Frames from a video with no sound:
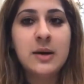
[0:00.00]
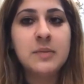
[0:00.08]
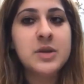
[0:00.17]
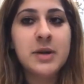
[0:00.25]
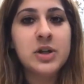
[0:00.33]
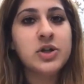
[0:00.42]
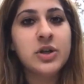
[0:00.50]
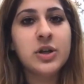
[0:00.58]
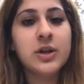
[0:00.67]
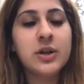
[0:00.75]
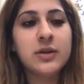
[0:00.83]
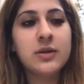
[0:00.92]
to make
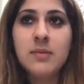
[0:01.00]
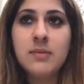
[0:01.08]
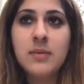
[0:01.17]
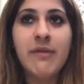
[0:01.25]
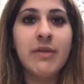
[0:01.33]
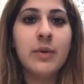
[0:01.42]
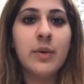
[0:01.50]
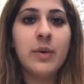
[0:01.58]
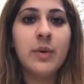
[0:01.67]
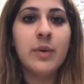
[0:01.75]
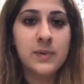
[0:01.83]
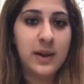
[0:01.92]
sure everyone's well